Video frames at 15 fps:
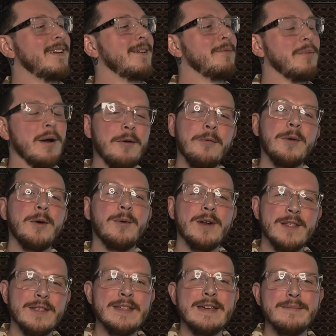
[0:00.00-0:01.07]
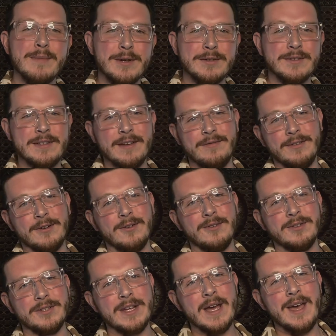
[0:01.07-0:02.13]
probably one of the most
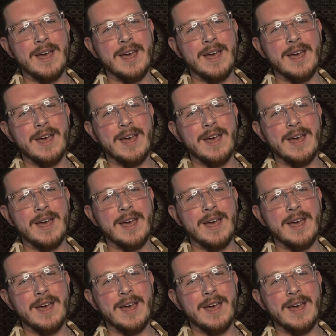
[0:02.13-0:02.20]
difficult